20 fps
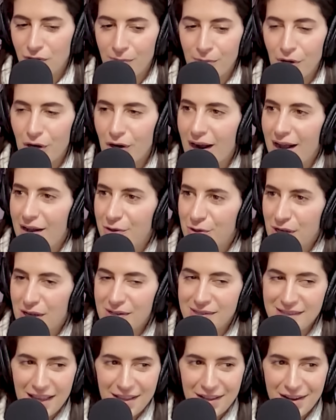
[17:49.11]
your house. I'll
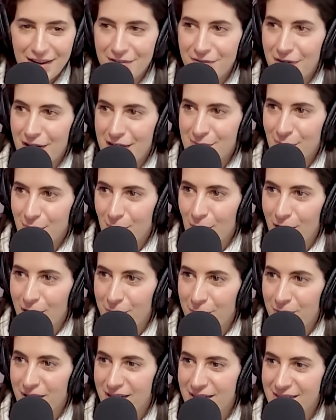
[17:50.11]
sell it on Facebook. You want
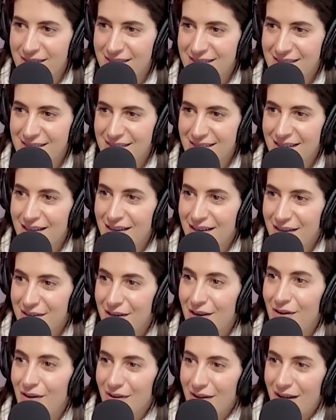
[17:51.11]
some stuff? I got.
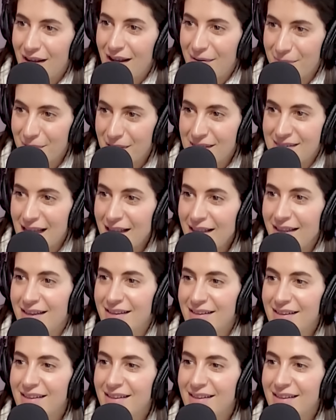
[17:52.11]
No, I'm gonna sell it.